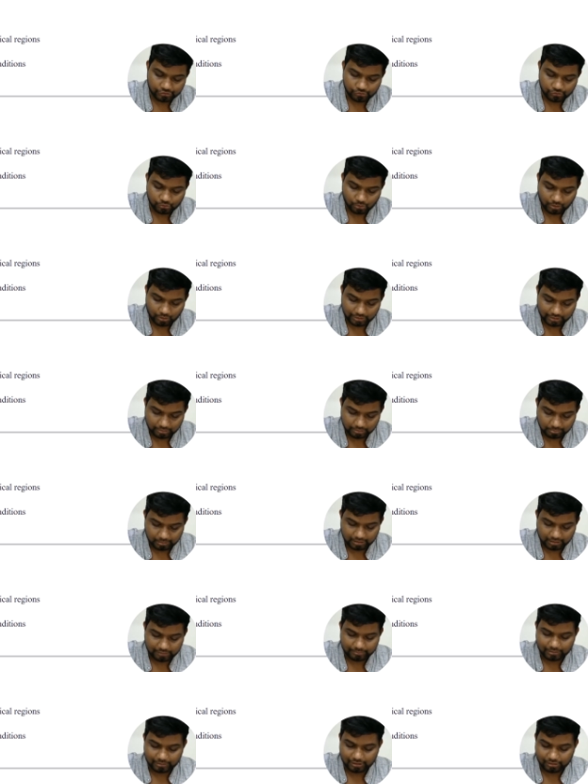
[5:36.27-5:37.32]
joint
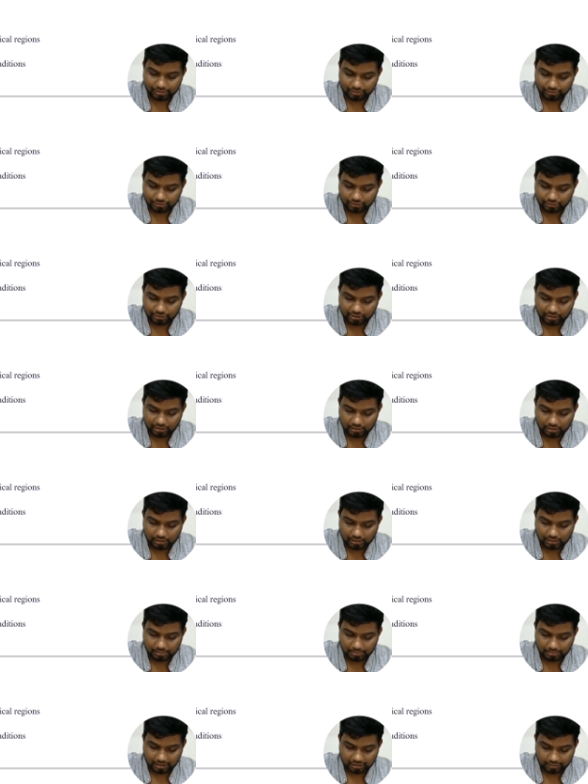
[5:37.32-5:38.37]
replacement surgery,
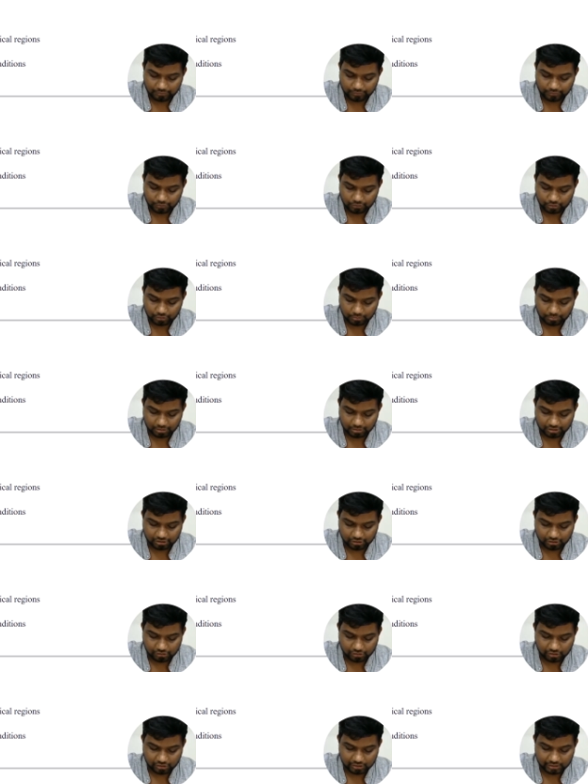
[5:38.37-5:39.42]
spinal fusion
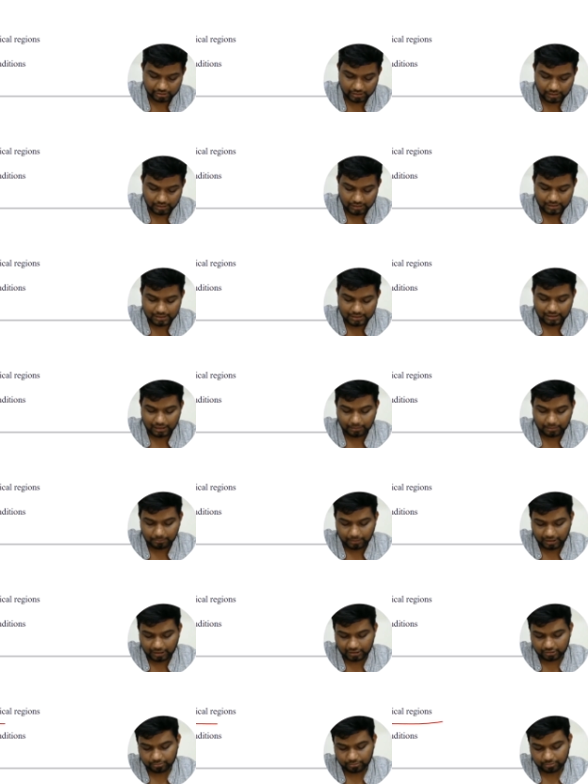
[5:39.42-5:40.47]
procedures, and
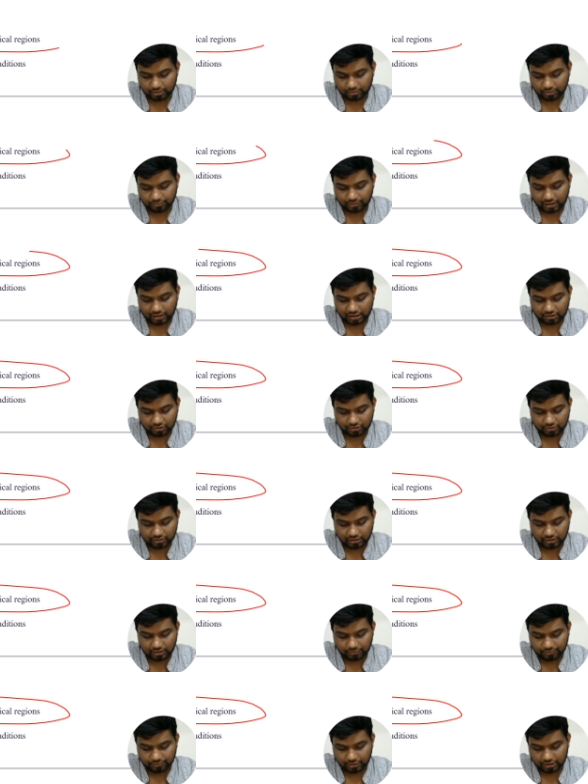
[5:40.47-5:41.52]
management of fractures
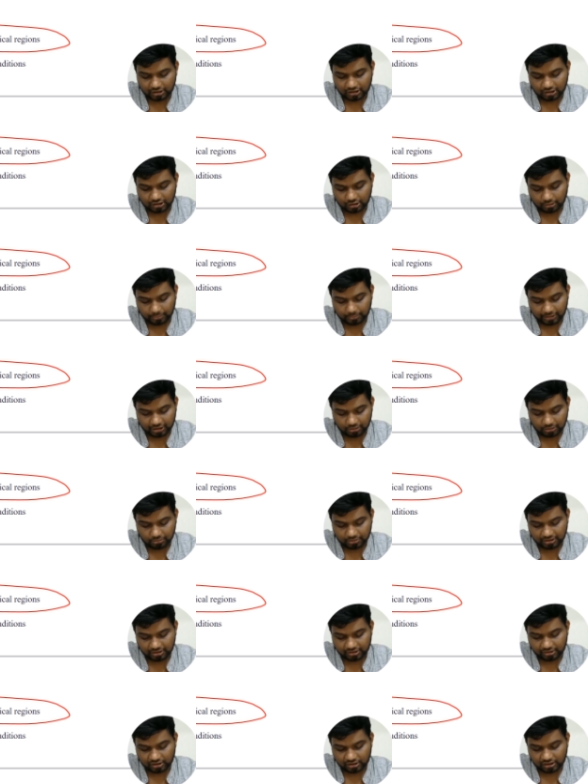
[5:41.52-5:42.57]
in different anatomical
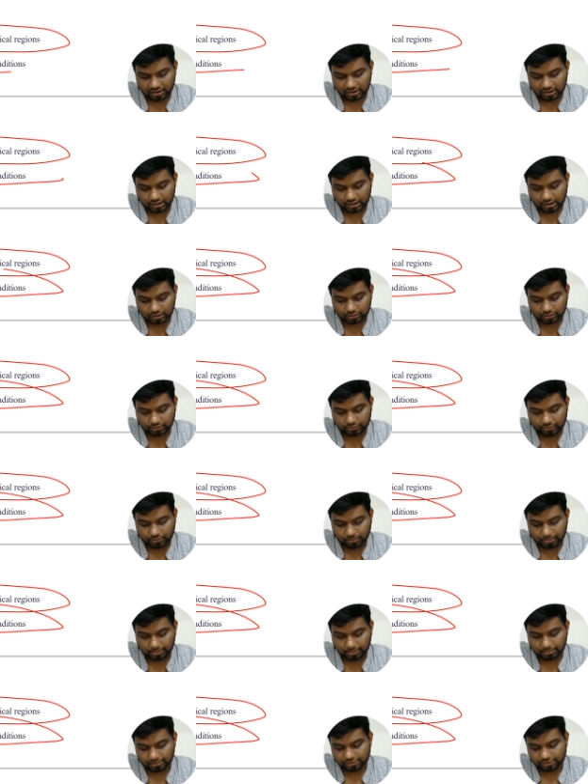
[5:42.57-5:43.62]
region and
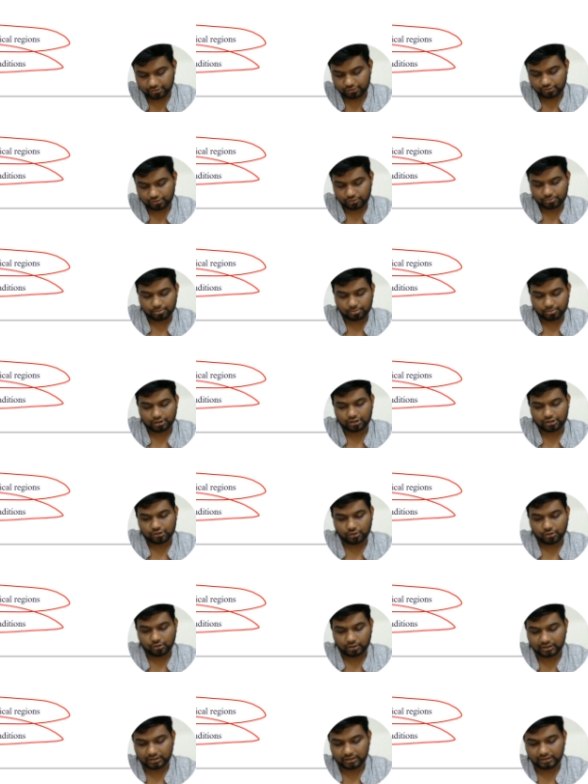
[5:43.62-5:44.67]
arthroscopic procedures for the
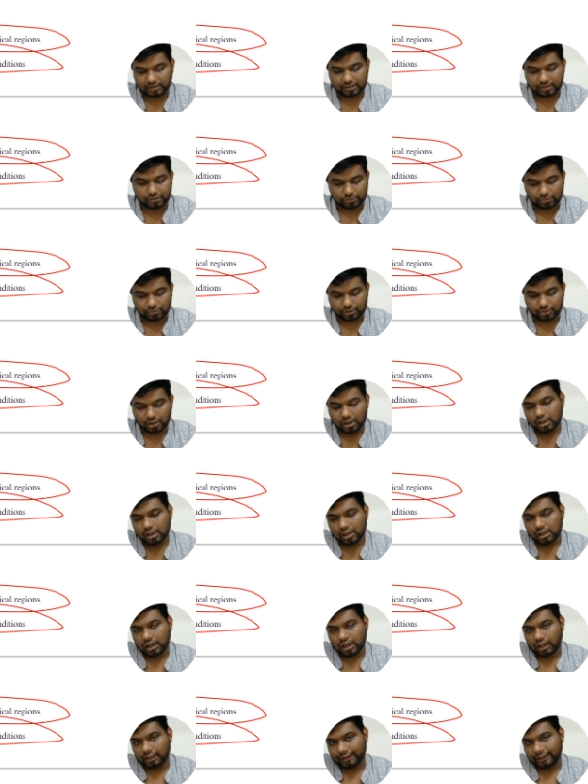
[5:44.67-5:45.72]
joint conditions
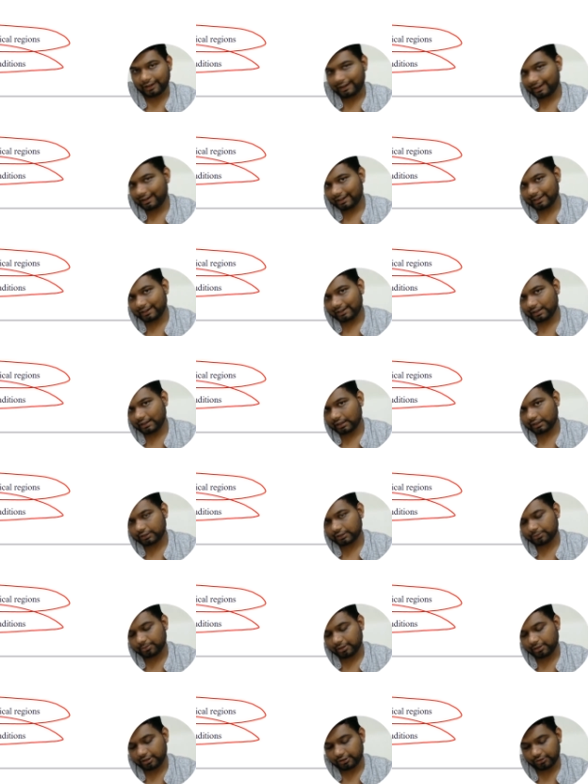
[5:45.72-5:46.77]
are the areas
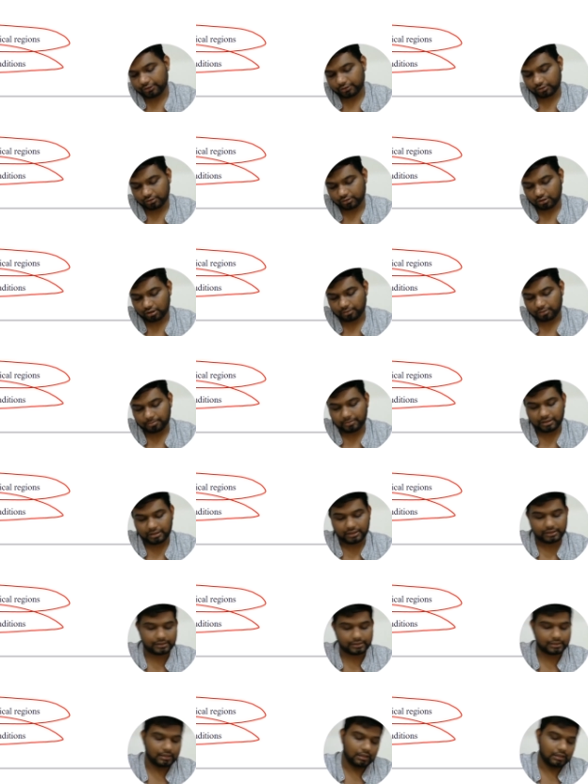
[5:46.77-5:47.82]
where you should not
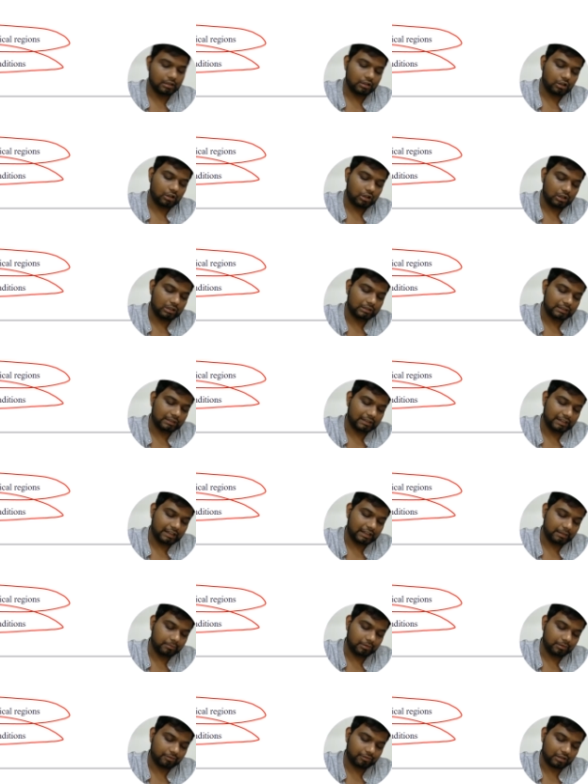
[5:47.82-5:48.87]
miss. All the
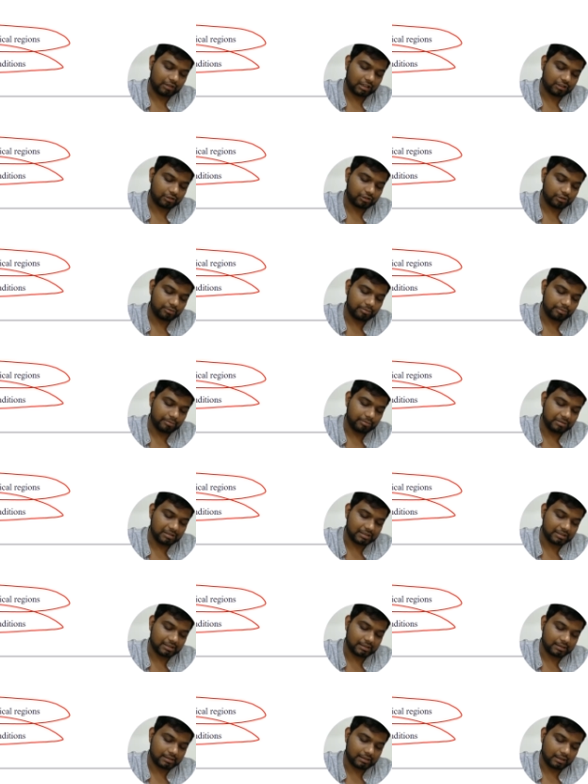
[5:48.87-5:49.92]
named fractures, we will
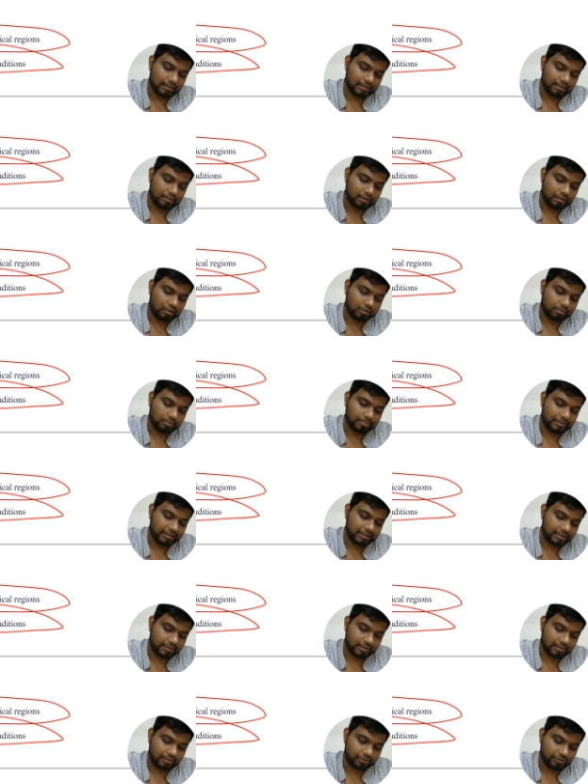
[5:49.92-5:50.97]
discuss that in the orthopedic
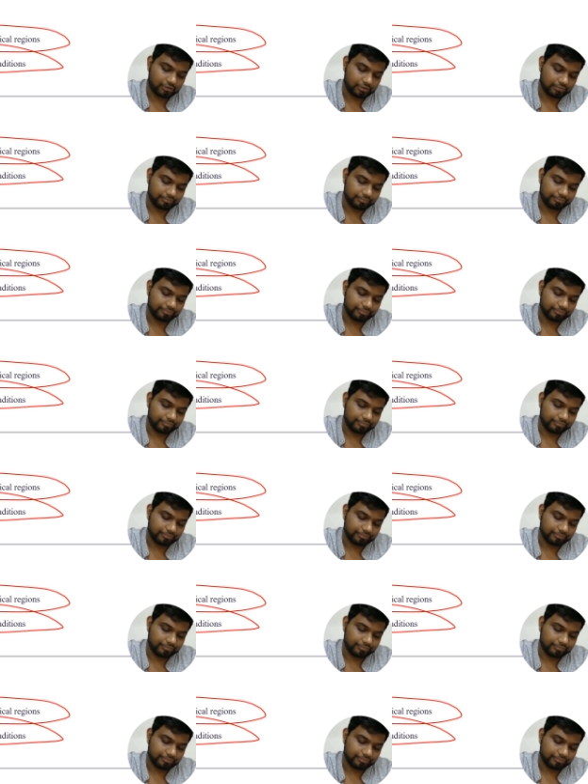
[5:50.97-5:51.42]
section.